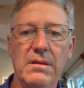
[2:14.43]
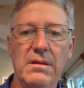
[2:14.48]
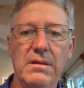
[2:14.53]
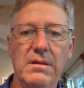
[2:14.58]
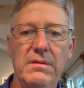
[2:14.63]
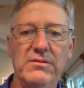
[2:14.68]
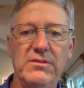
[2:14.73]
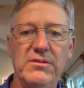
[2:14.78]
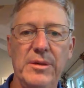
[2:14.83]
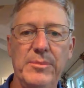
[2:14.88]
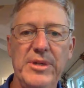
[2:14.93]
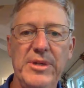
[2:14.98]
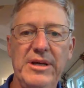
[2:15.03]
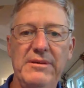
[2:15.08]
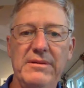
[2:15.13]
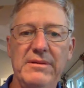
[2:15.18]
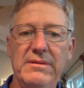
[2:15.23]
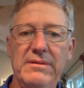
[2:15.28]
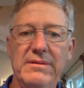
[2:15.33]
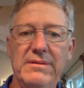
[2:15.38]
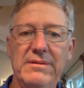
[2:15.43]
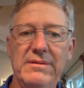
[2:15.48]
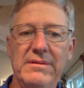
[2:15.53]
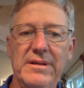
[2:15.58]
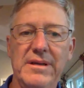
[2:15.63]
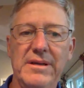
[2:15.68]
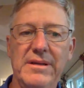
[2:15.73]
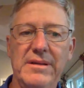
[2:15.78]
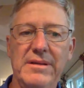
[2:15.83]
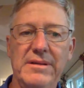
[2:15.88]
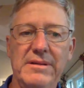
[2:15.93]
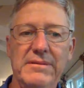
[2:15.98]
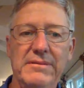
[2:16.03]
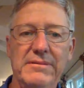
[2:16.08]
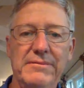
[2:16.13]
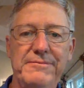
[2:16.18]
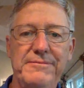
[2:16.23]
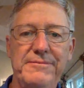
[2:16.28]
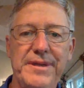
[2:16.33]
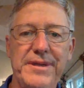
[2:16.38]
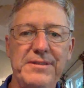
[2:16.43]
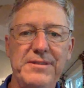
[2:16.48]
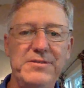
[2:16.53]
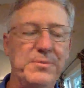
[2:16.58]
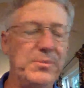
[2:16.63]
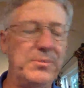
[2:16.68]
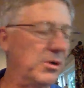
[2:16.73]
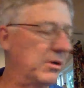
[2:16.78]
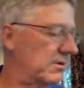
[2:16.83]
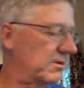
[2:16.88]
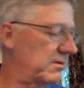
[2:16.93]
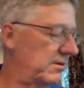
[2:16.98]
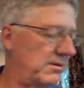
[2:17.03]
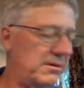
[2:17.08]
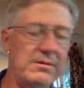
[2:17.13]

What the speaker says: So I'm not on the Facebook.